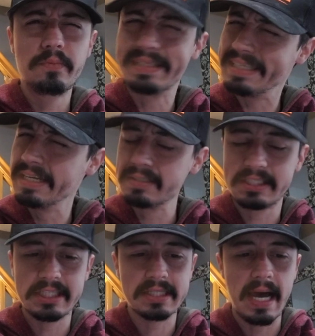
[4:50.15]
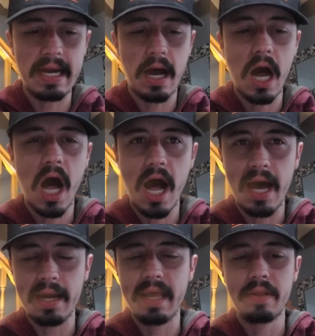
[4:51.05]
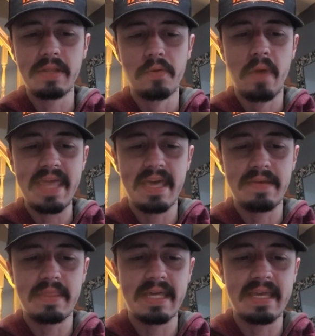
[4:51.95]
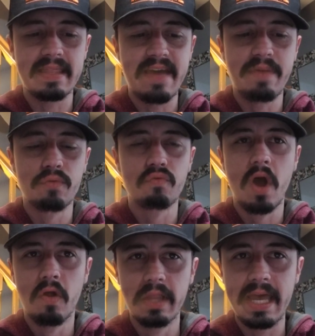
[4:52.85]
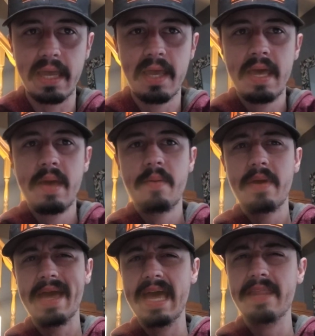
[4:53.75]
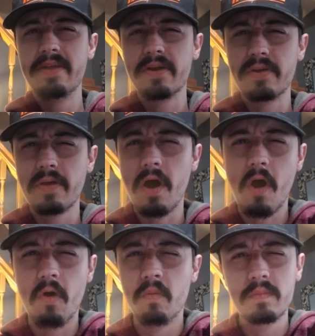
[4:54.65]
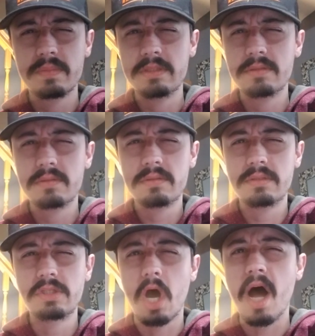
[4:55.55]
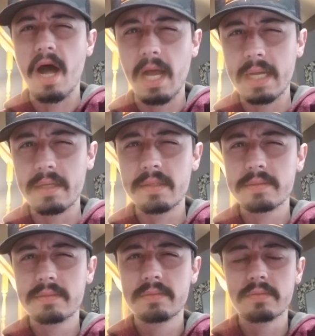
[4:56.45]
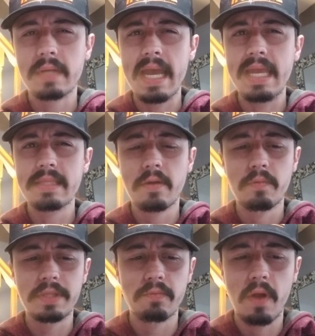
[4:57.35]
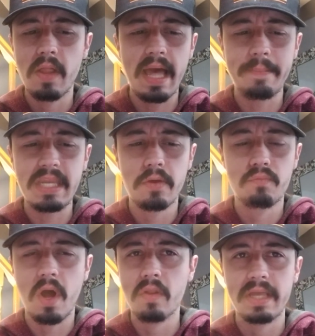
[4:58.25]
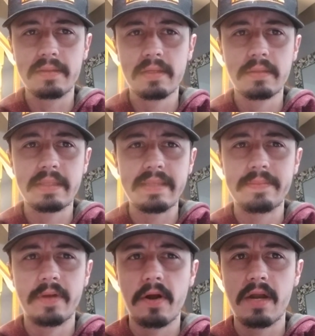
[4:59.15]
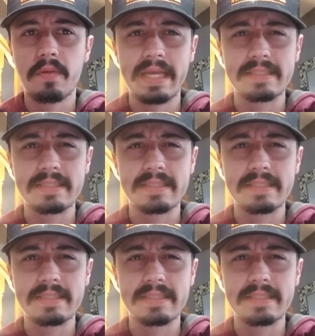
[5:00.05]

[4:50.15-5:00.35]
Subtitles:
you know, it's just kind of odd. And the way they've been rolling and they're a home dog, right? They're rolling. They're on like a